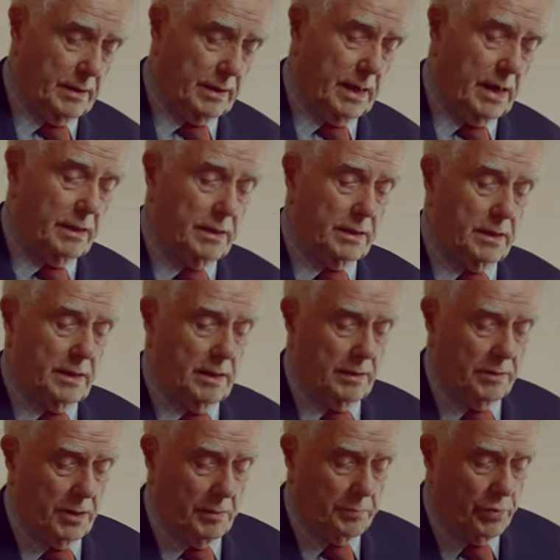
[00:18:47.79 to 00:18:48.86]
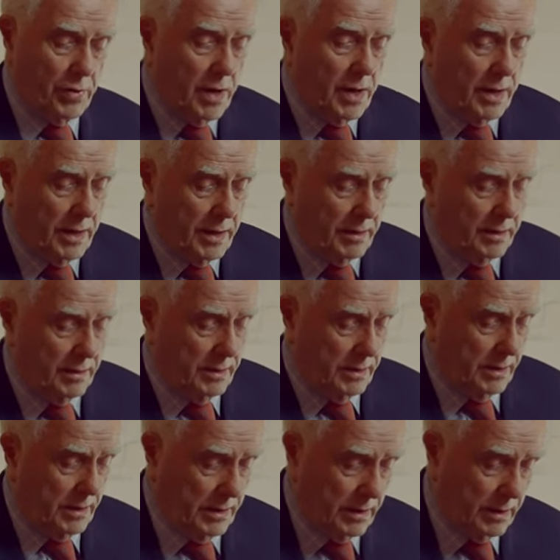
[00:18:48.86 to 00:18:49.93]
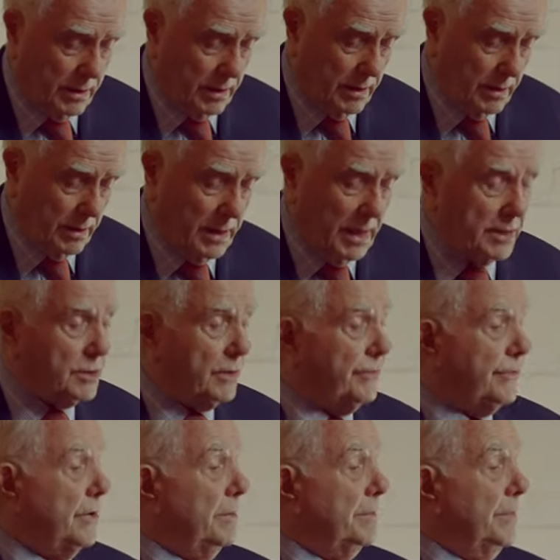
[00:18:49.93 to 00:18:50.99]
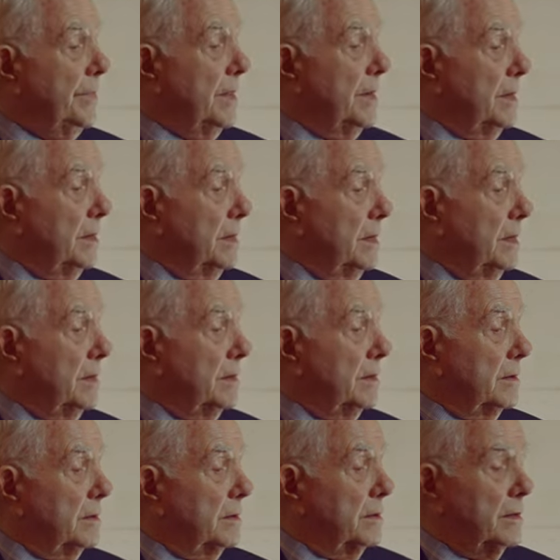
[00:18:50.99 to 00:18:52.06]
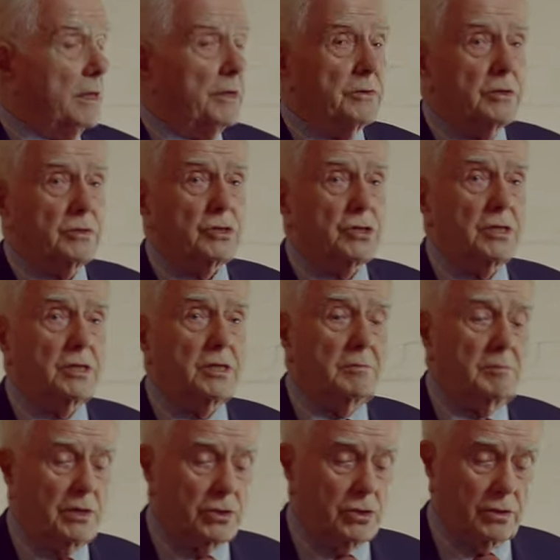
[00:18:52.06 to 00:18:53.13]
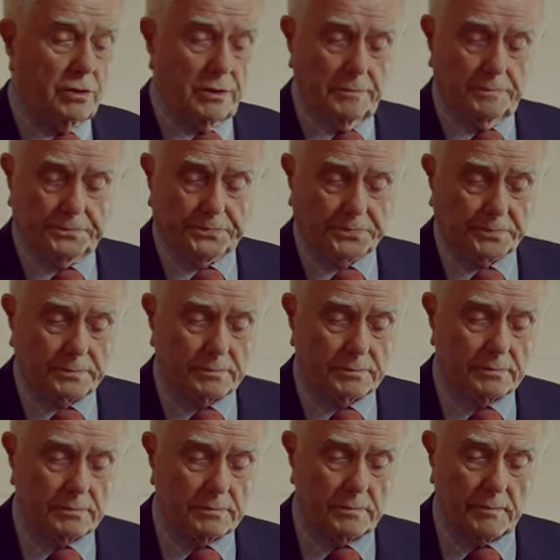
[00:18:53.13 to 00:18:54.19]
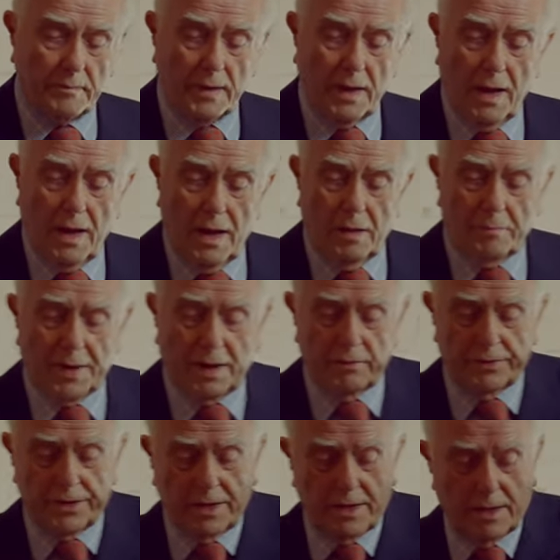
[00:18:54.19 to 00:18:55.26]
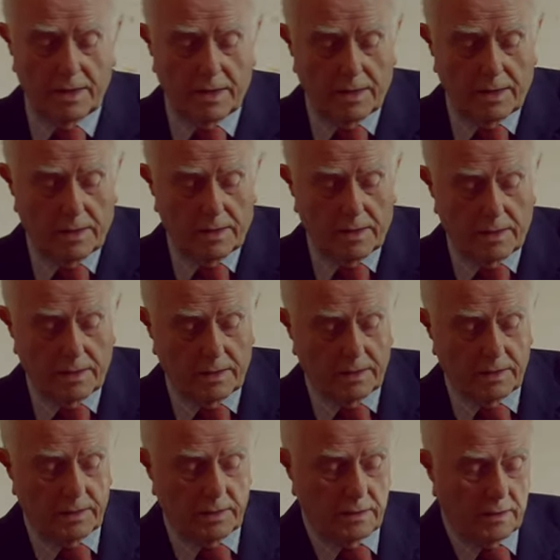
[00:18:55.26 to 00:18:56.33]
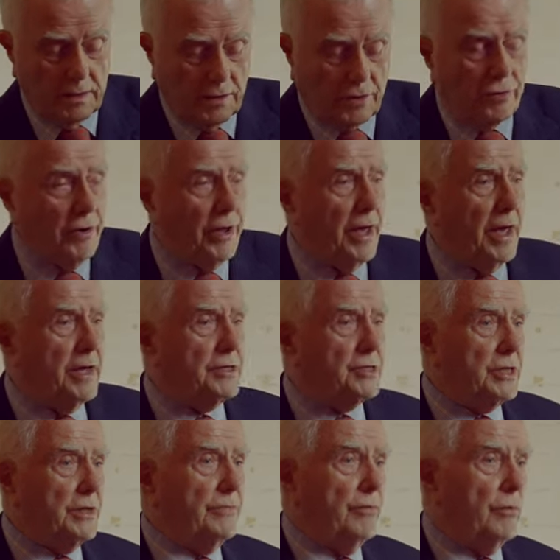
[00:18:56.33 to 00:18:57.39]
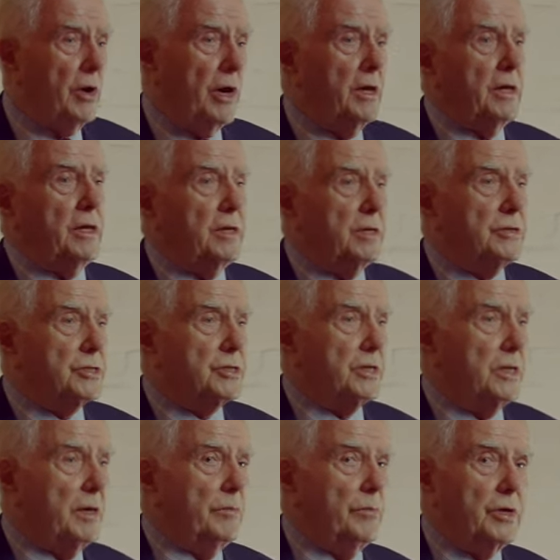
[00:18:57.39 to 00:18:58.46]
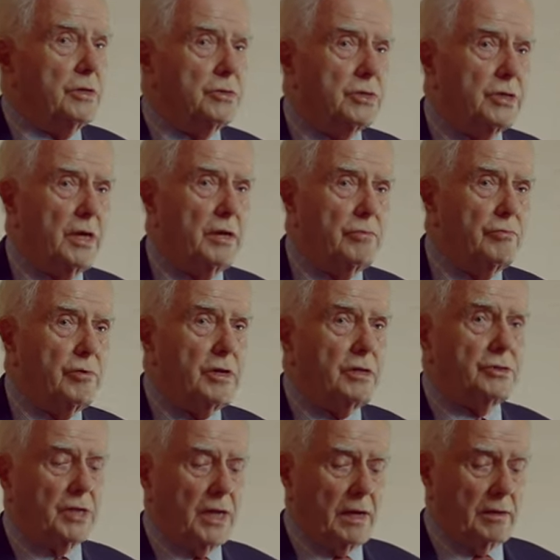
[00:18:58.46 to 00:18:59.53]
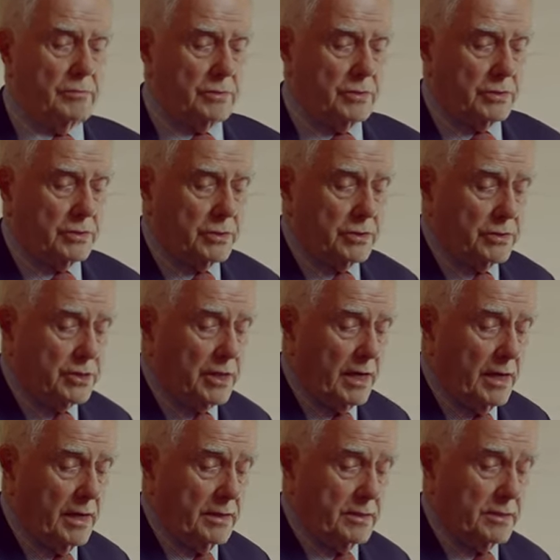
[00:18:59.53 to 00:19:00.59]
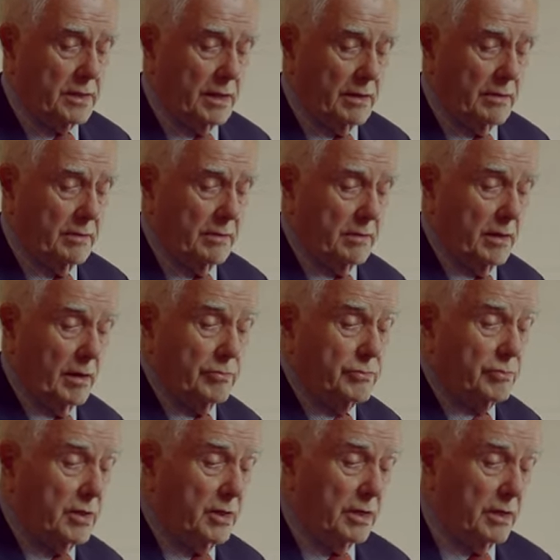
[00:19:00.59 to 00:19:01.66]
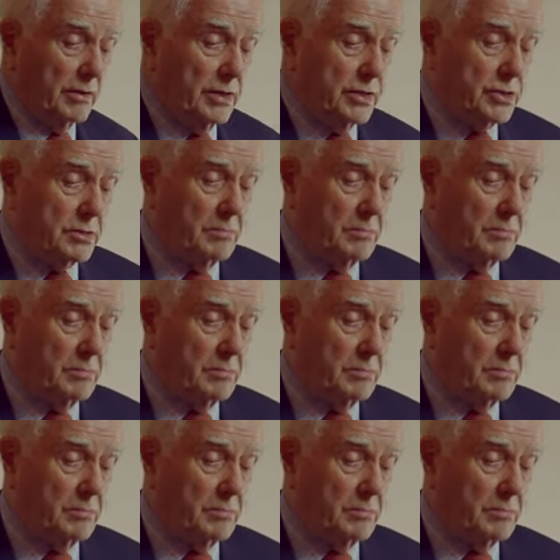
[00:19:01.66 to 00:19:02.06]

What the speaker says: get the prayer letter from London City Mission about the creative ways in which they reach out to society. I was reading this